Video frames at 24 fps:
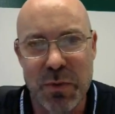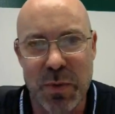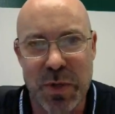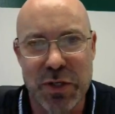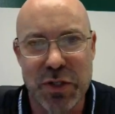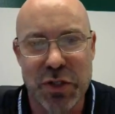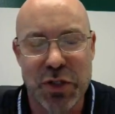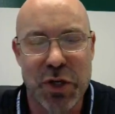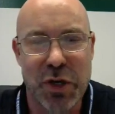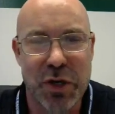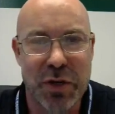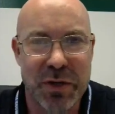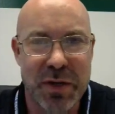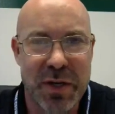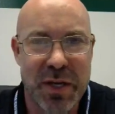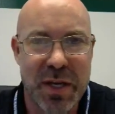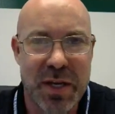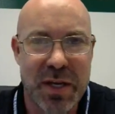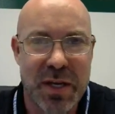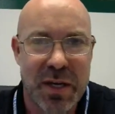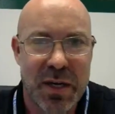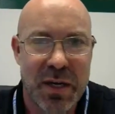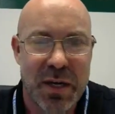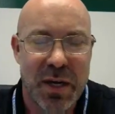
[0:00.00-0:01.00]
we
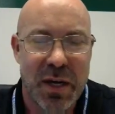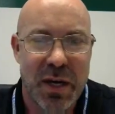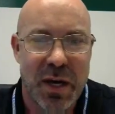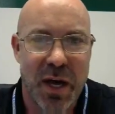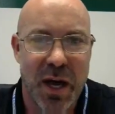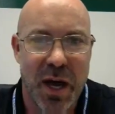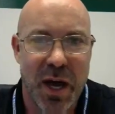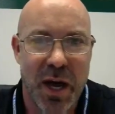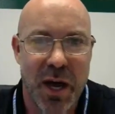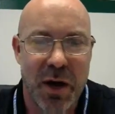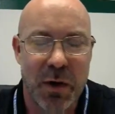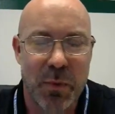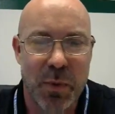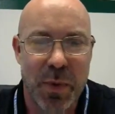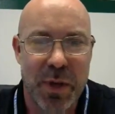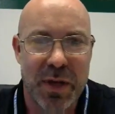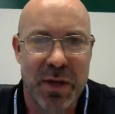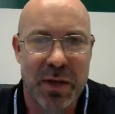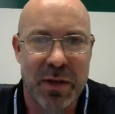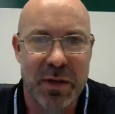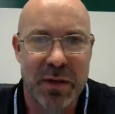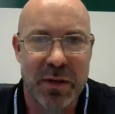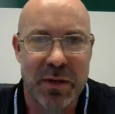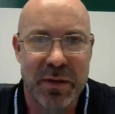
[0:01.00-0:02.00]
certainly
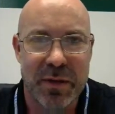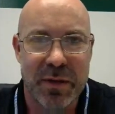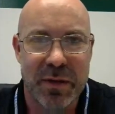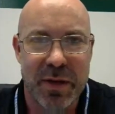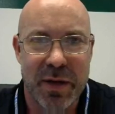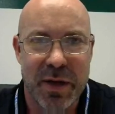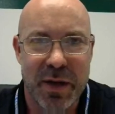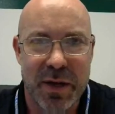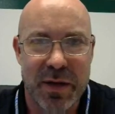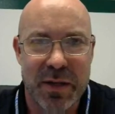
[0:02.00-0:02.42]
will